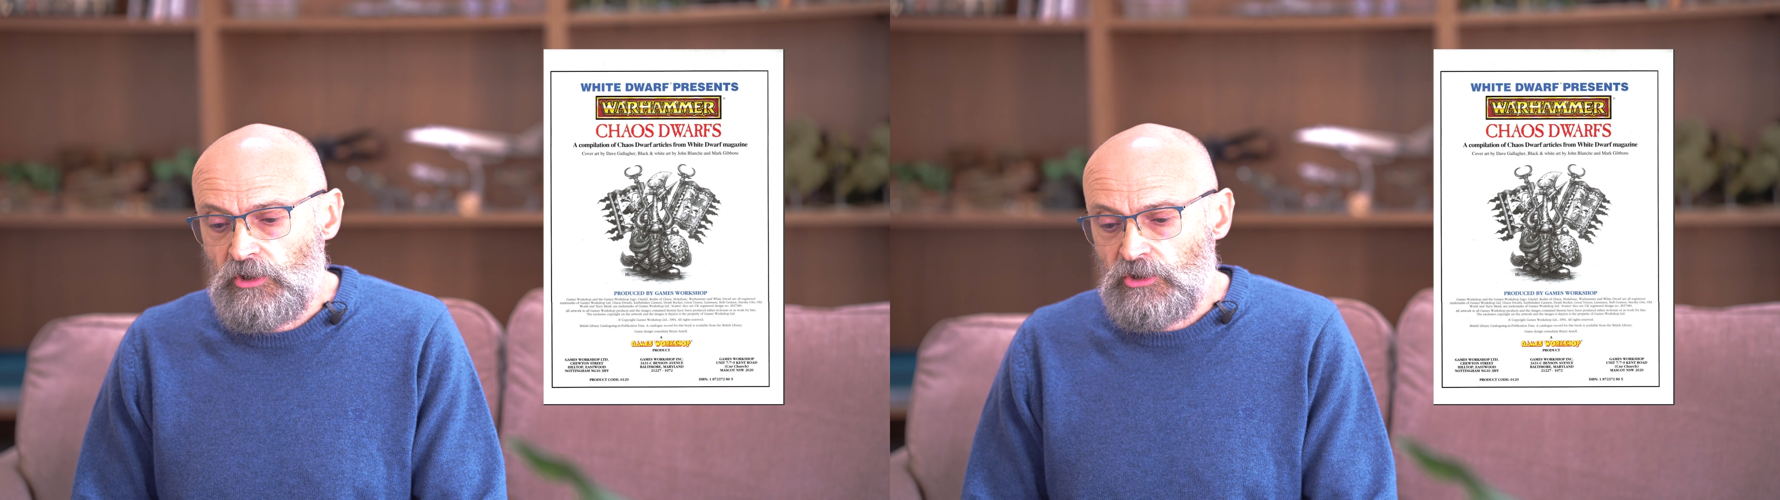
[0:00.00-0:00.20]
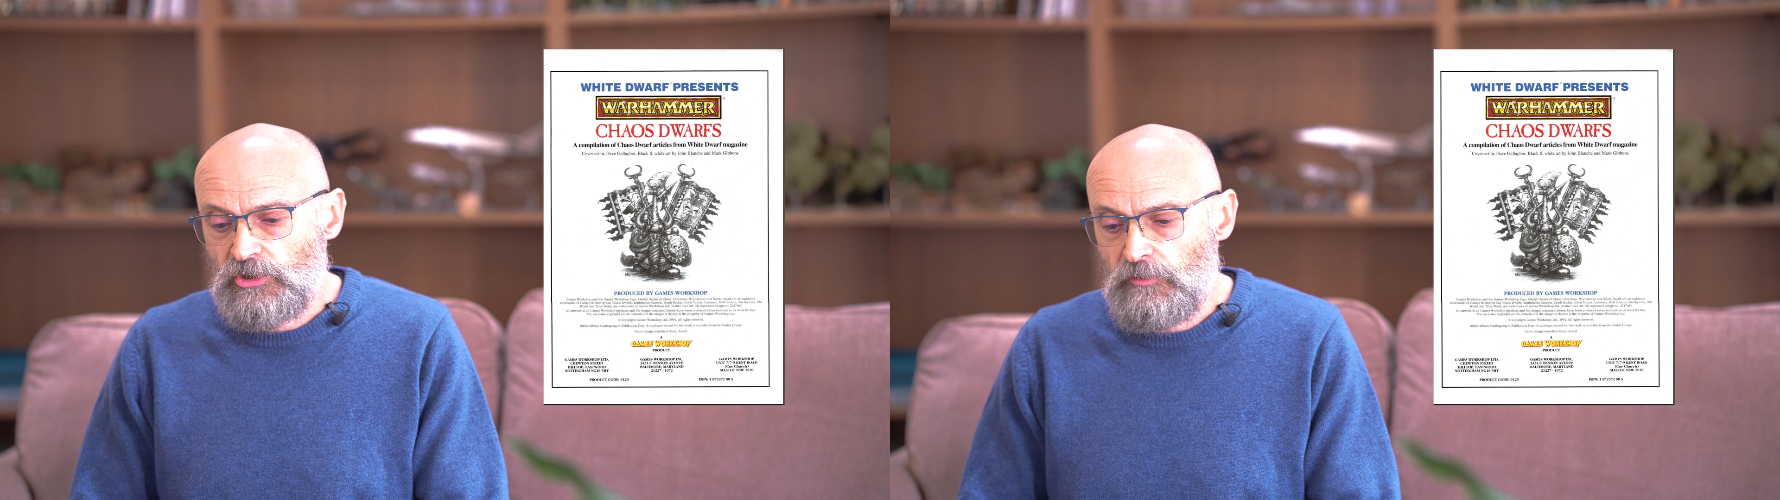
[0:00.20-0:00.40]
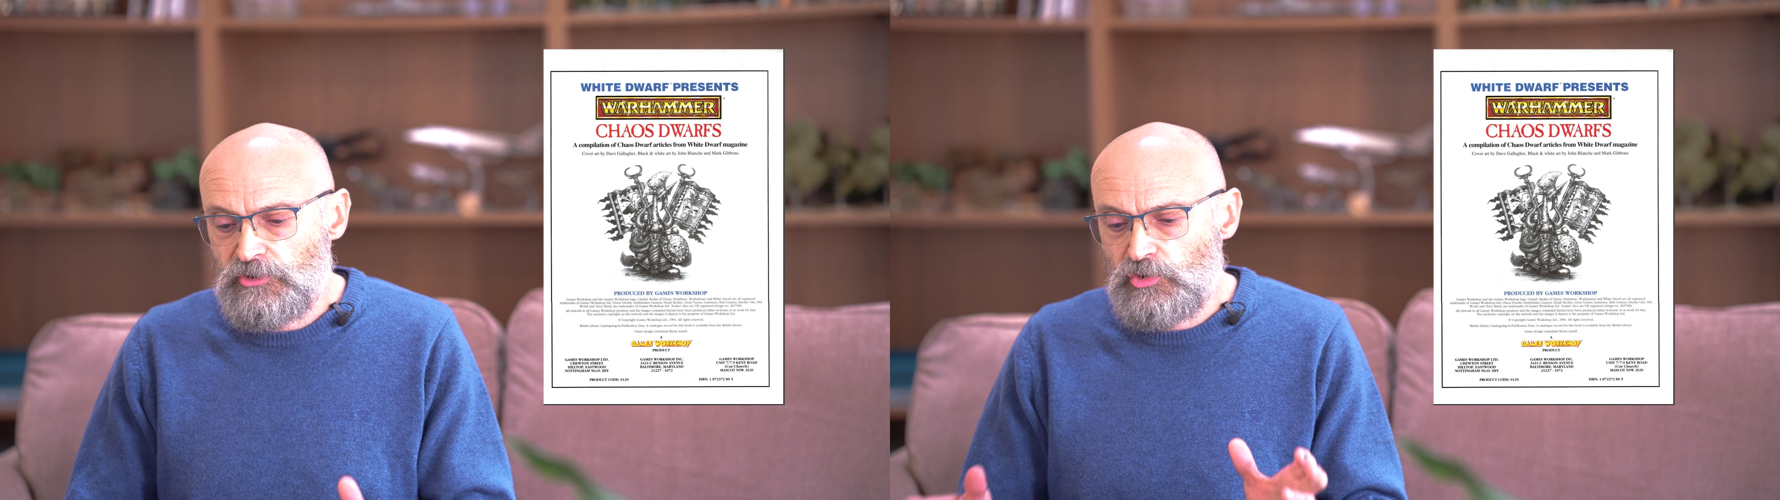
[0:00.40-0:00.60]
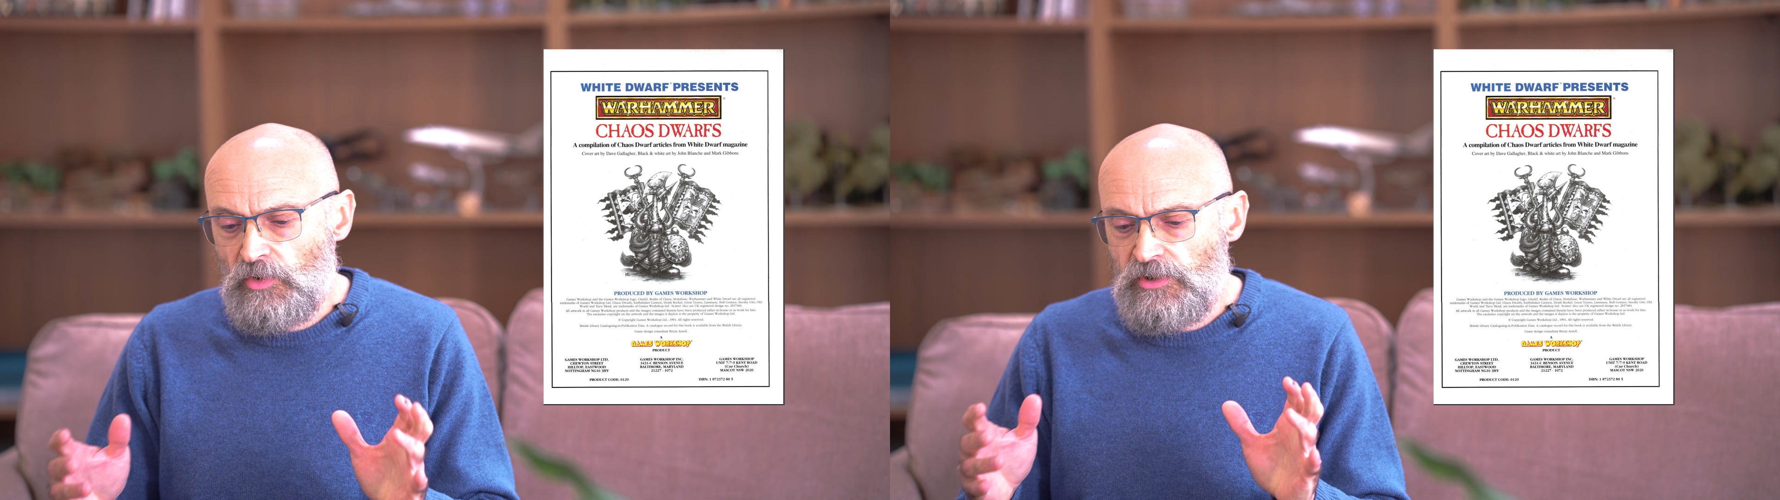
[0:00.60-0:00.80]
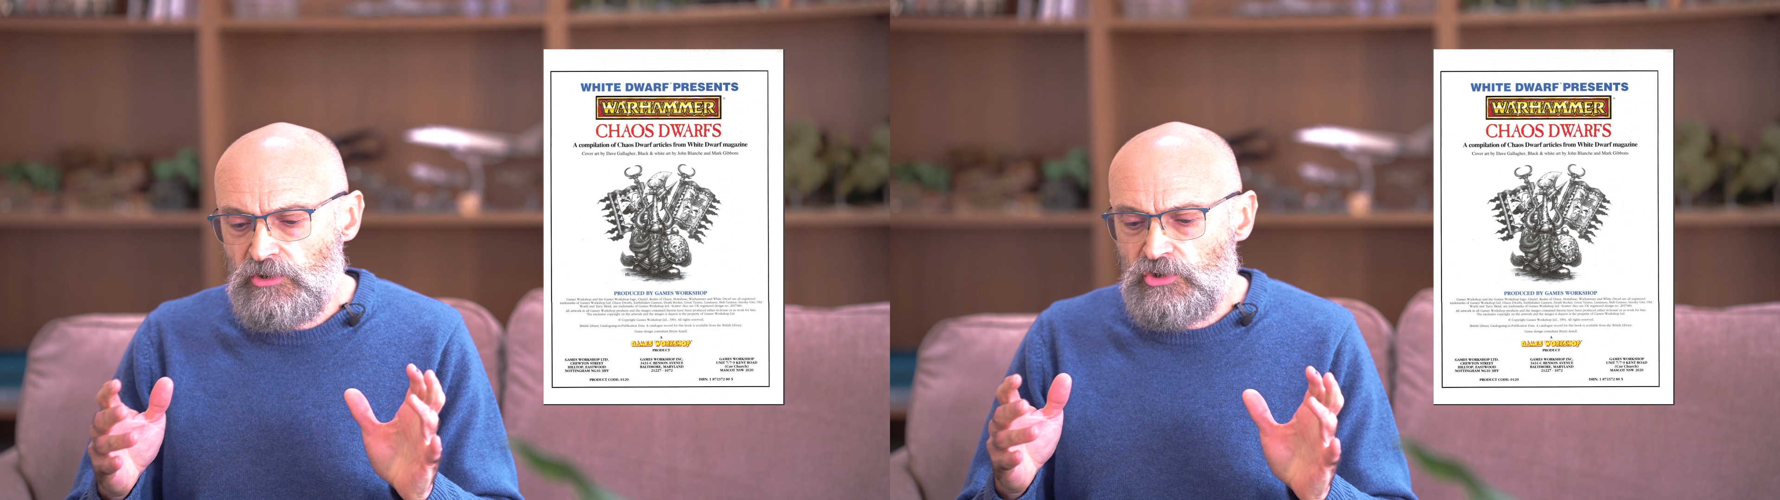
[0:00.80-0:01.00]
So
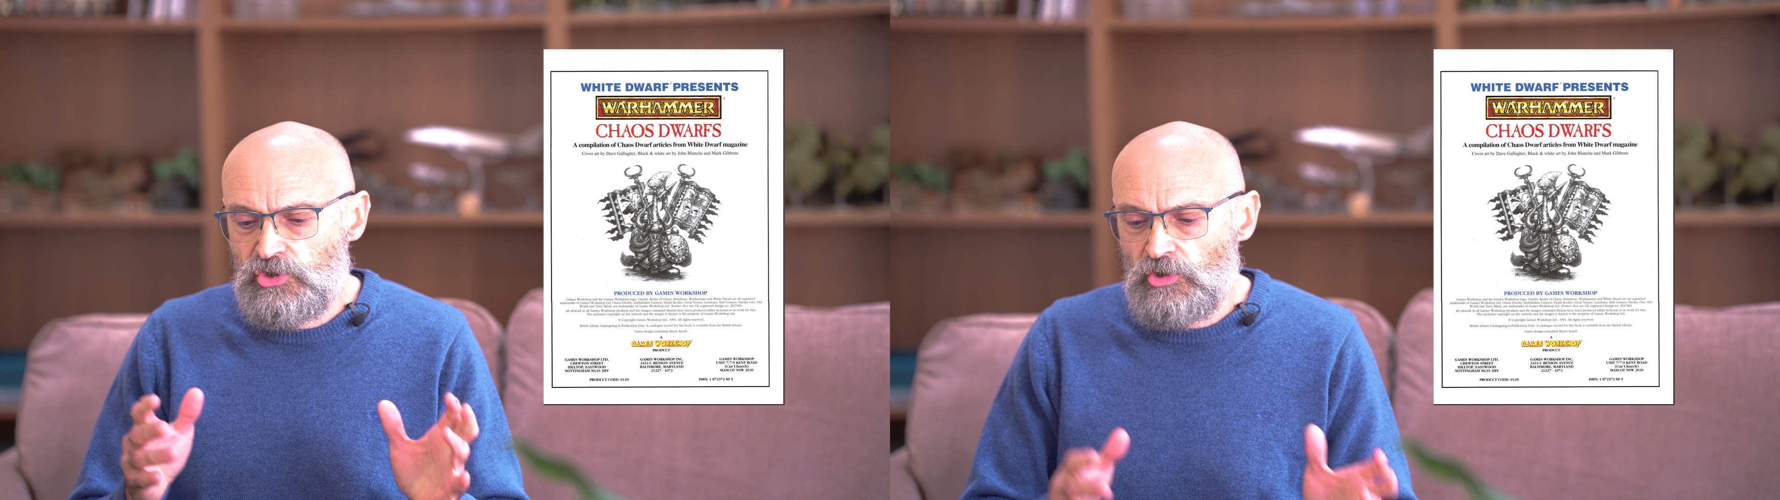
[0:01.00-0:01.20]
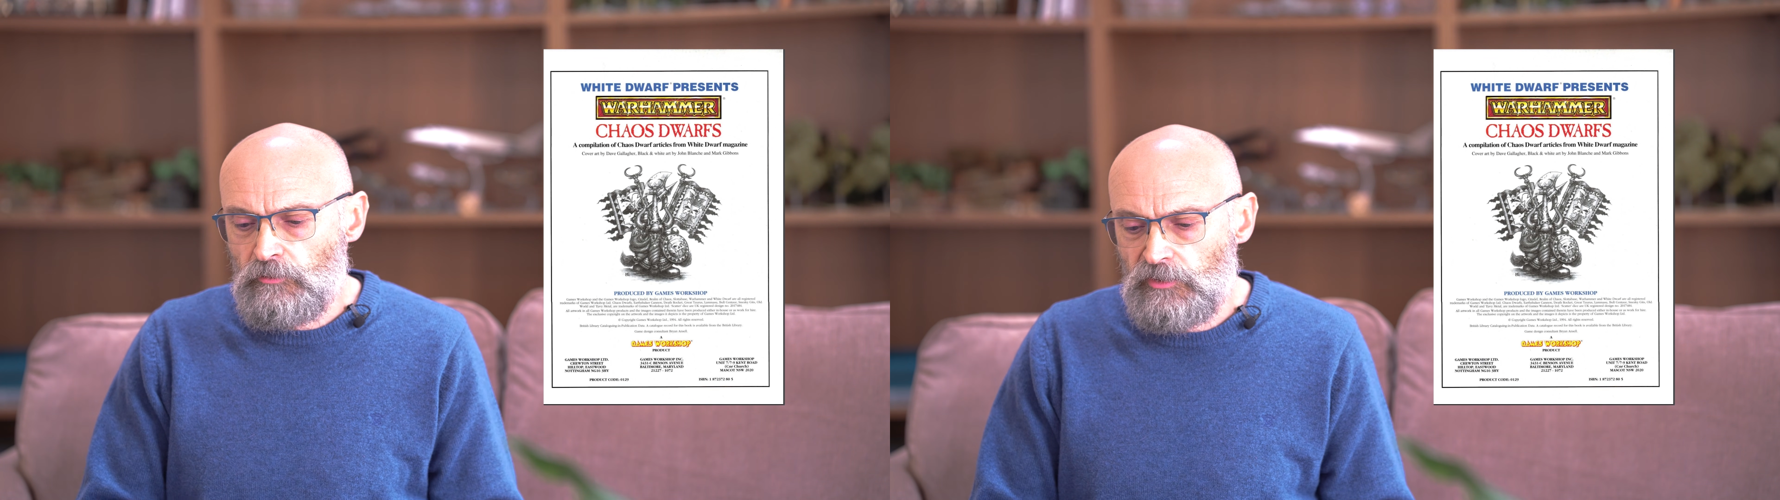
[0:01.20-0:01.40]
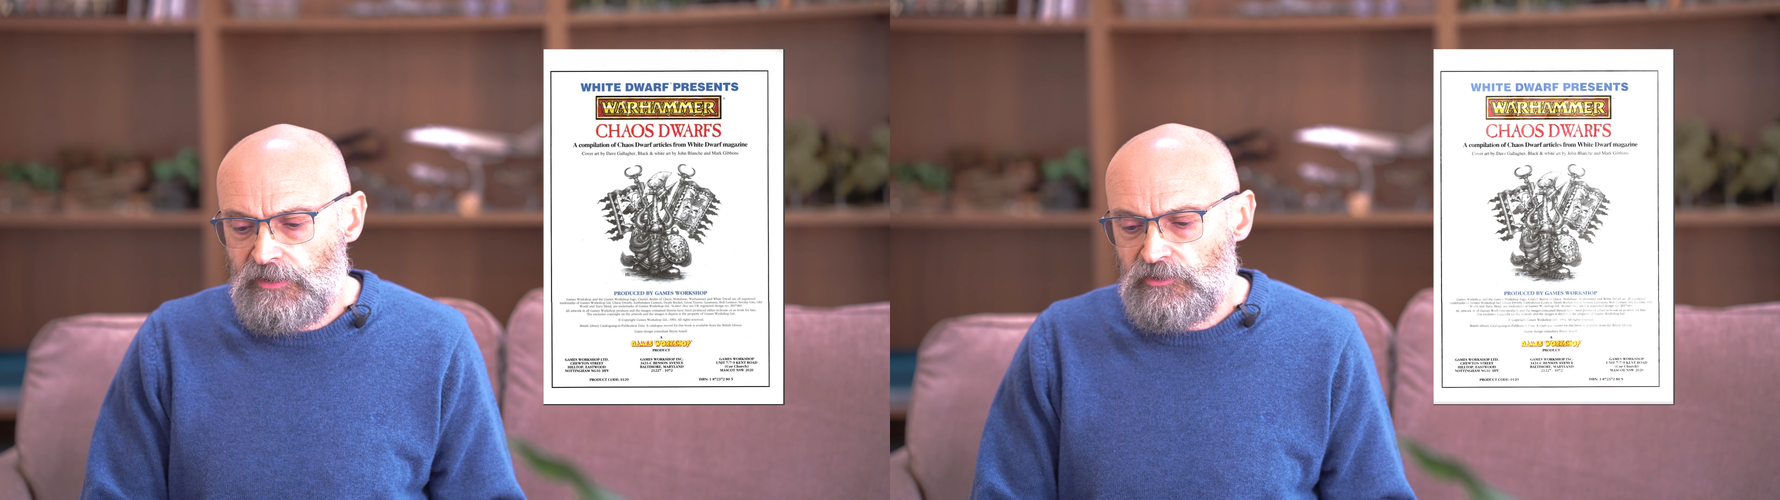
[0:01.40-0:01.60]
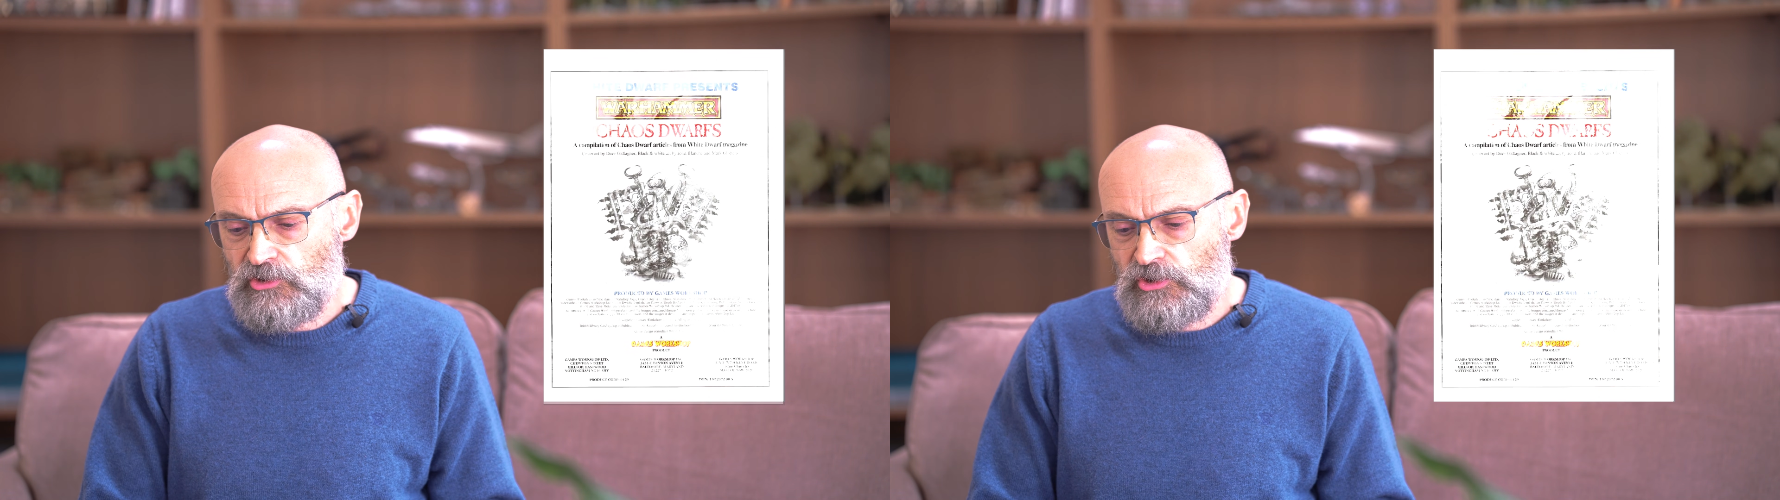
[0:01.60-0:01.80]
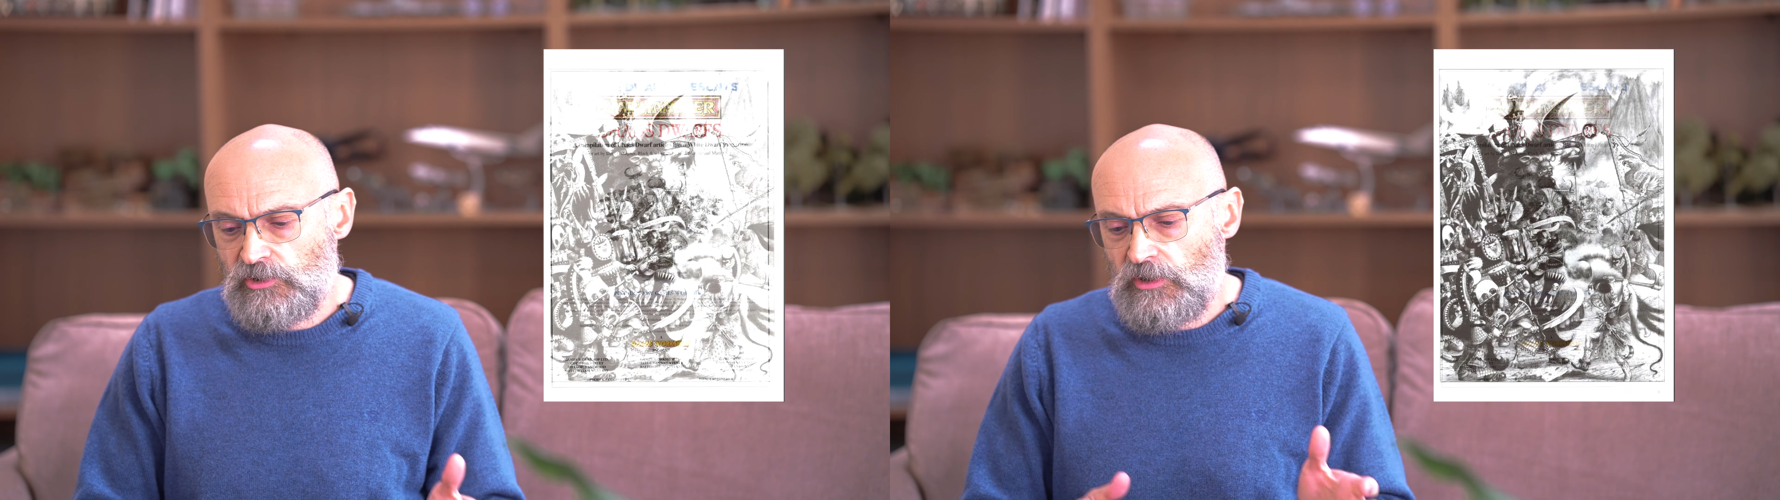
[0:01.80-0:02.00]
between John Blanche